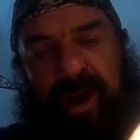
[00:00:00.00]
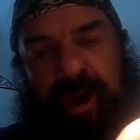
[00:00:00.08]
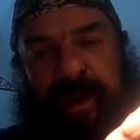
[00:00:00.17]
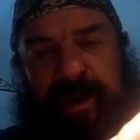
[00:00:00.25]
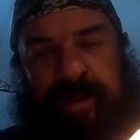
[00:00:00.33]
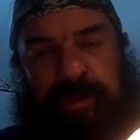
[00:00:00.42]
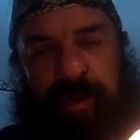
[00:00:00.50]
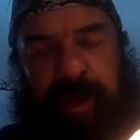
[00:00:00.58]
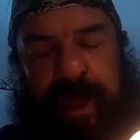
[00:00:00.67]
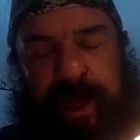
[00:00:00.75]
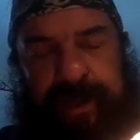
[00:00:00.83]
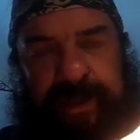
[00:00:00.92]
and a small
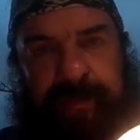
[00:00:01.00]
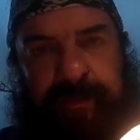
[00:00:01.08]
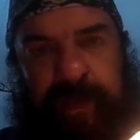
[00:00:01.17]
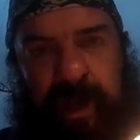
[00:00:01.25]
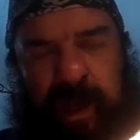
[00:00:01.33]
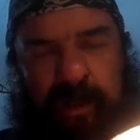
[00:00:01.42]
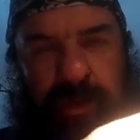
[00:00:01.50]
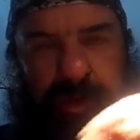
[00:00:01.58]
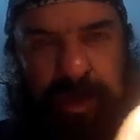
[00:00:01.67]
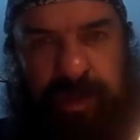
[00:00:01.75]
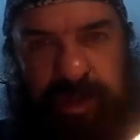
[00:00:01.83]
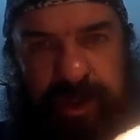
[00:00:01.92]
head, I will
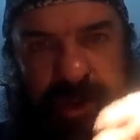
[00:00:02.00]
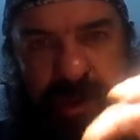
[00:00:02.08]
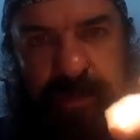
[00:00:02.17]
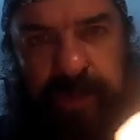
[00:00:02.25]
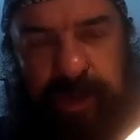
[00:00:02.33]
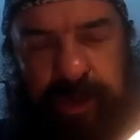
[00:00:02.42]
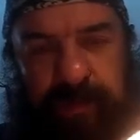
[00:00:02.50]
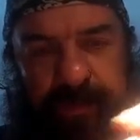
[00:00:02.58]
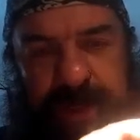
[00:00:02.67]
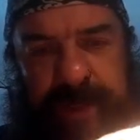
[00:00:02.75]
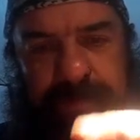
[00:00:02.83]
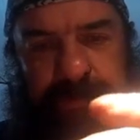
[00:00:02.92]
use
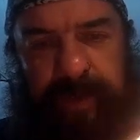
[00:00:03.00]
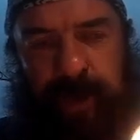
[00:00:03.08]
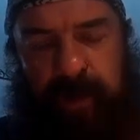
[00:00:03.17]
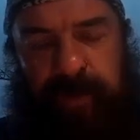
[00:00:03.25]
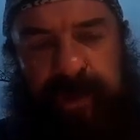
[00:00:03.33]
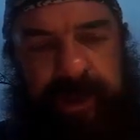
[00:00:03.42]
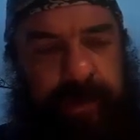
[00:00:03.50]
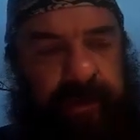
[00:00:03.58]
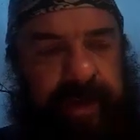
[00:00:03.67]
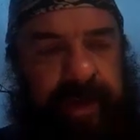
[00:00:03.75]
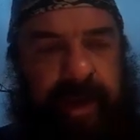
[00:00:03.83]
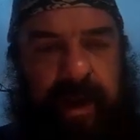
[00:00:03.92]
UV over the top of it.